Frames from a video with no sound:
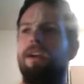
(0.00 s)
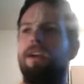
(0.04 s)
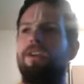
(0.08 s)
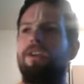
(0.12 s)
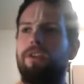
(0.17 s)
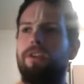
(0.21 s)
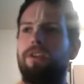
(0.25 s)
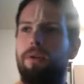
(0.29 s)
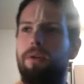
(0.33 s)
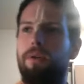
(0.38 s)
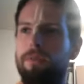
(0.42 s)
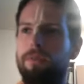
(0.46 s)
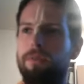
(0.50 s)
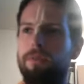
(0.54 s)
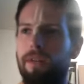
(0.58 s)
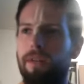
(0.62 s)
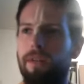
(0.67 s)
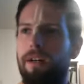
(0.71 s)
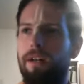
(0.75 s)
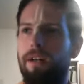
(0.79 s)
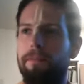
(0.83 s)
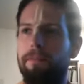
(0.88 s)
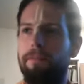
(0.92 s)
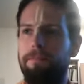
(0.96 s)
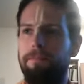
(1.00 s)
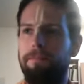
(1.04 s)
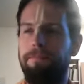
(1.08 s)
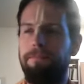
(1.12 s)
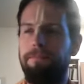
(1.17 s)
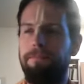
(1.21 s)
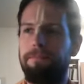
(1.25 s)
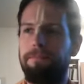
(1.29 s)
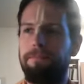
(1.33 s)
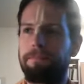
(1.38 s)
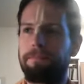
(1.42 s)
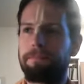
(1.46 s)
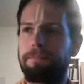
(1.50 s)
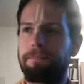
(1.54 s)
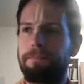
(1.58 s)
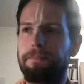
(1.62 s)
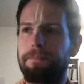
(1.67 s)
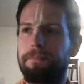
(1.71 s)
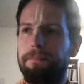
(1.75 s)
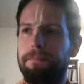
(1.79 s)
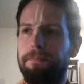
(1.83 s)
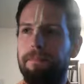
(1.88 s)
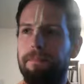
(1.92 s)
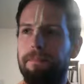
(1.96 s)
So,
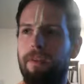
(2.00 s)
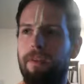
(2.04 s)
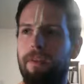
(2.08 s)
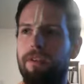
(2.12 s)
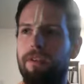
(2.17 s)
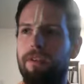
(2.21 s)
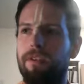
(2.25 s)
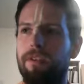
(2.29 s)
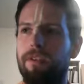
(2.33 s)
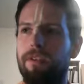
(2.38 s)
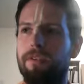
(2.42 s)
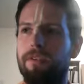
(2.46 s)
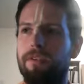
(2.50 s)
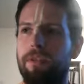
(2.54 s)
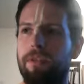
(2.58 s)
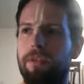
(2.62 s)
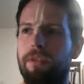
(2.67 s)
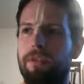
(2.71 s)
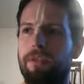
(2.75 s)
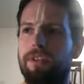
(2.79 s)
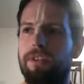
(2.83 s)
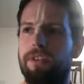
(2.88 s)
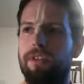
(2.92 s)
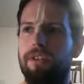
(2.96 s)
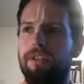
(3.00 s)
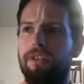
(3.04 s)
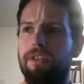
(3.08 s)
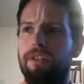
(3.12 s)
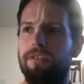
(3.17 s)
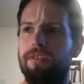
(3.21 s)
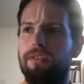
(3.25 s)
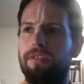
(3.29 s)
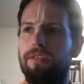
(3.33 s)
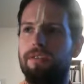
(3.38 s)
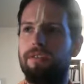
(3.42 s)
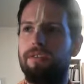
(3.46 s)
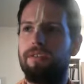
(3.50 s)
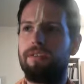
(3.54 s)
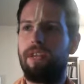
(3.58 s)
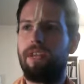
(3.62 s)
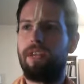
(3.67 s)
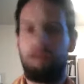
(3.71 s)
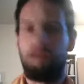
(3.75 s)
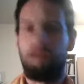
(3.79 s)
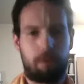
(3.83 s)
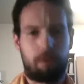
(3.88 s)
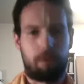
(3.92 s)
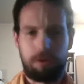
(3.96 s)
so when Krishna,
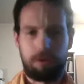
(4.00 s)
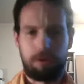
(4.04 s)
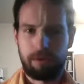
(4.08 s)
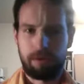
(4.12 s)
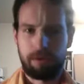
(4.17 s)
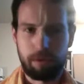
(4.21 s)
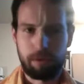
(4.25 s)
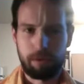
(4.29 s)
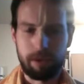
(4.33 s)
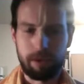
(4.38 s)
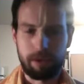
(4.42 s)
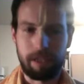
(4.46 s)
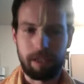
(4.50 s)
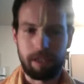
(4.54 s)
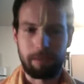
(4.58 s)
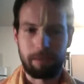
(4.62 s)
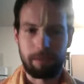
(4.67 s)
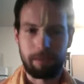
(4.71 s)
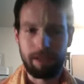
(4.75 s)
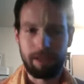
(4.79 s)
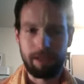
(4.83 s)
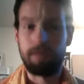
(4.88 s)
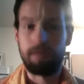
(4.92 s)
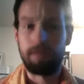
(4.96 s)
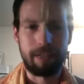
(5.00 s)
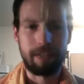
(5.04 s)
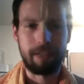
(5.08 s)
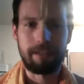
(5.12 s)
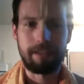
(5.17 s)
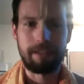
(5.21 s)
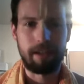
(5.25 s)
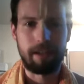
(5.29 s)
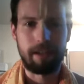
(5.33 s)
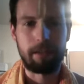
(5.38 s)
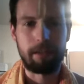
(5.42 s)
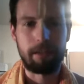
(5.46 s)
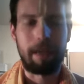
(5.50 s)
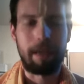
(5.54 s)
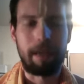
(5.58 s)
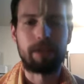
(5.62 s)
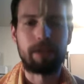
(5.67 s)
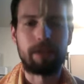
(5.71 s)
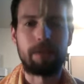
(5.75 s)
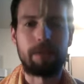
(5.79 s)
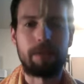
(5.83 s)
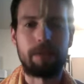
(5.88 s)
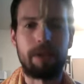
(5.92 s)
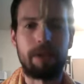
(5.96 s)
and of course, Krishna himself likes to get his
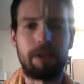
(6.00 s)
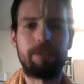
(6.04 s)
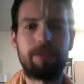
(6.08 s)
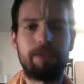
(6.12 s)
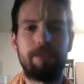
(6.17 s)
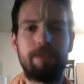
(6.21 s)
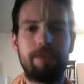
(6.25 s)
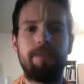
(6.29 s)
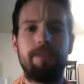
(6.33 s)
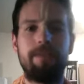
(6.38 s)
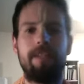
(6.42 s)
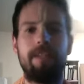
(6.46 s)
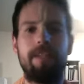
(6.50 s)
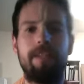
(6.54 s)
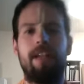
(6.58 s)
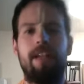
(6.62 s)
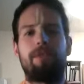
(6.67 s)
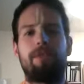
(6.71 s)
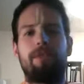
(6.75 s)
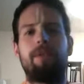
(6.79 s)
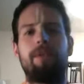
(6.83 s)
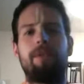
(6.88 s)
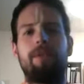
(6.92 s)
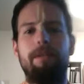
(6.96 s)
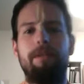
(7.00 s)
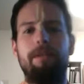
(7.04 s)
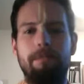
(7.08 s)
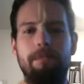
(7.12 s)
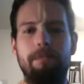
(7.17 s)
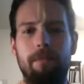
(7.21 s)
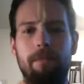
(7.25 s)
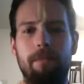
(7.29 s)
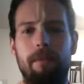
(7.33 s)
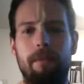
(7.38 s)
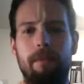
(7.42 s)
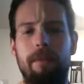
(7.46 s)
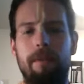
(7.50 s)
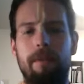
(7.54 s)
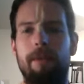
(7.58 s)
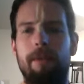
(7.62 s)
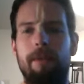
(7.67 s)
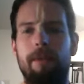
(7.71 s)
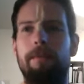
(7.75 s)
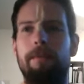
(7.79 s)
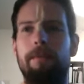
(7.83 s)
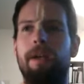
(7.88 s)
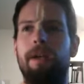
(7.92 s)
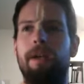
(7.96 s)
back scratched naturally.
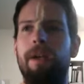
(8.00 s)
Okay.